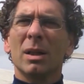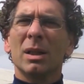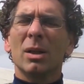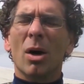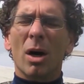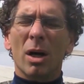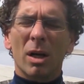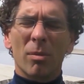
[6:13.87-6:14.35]

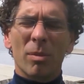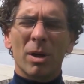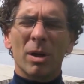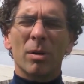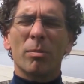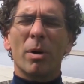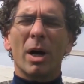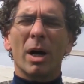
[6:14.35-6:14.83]

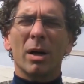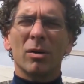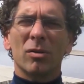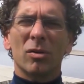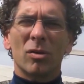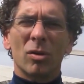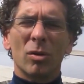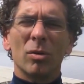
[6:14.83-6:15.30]
Documented by
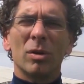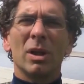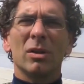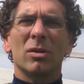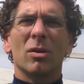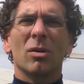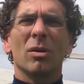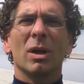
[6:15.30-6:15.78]
two
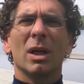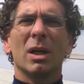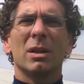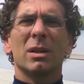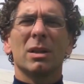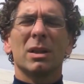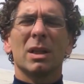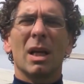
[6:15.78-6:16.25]
disc
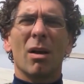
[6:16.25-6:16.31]
herniations,